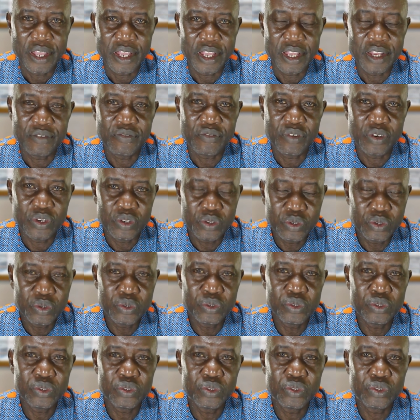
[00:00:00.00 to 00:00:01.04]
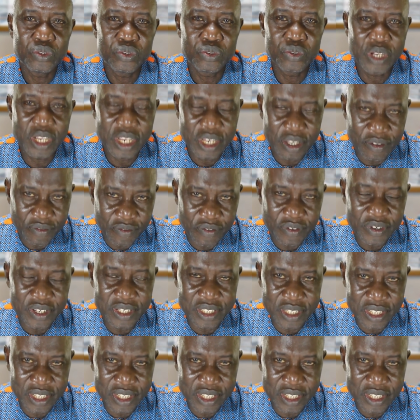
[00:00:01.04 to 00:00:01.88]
And for you to get a free